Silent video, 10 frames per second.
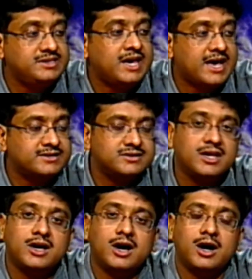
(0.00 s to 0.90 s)
has
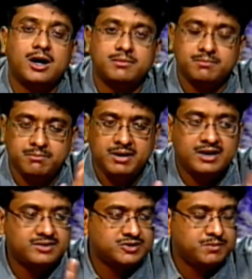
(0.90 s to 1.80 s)
made
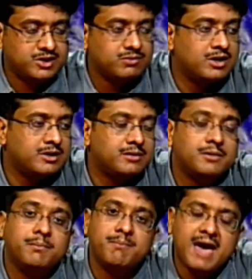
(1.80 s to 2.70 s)
this particular
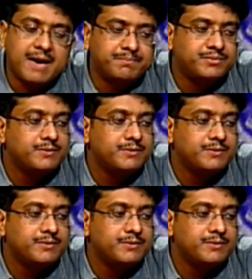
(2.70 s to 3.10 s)
map,